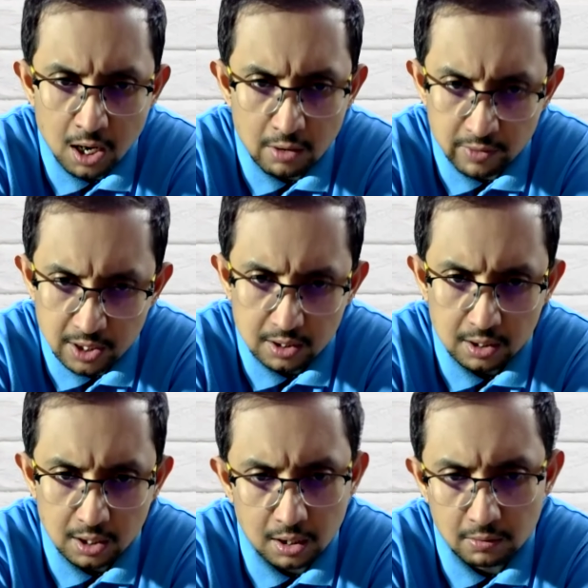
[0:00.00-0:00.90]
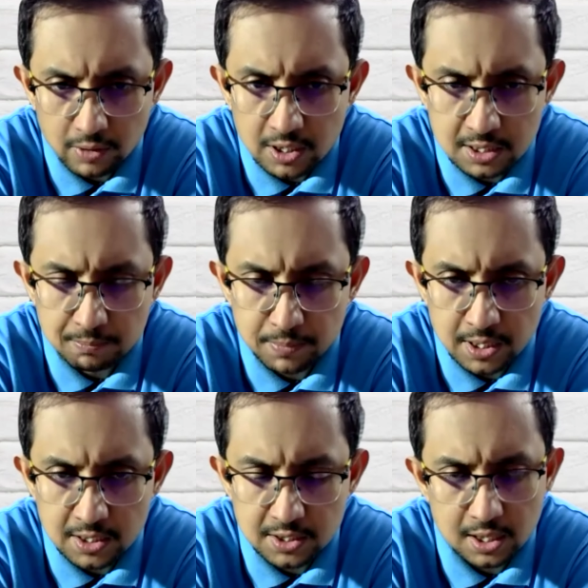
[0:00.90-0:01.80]
However, WhatsApp
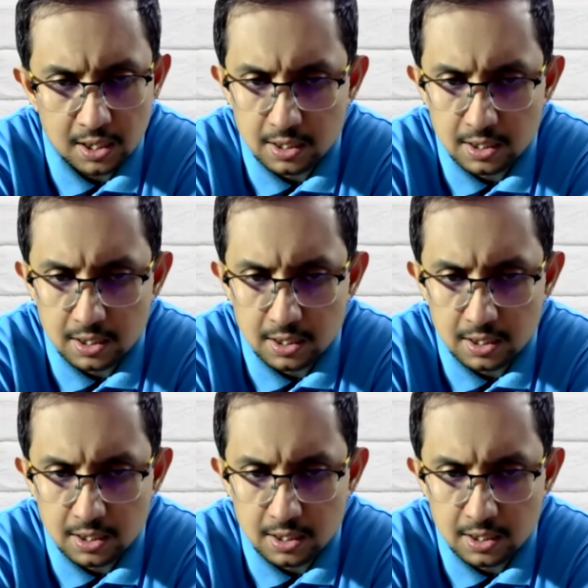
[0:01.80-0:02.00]
is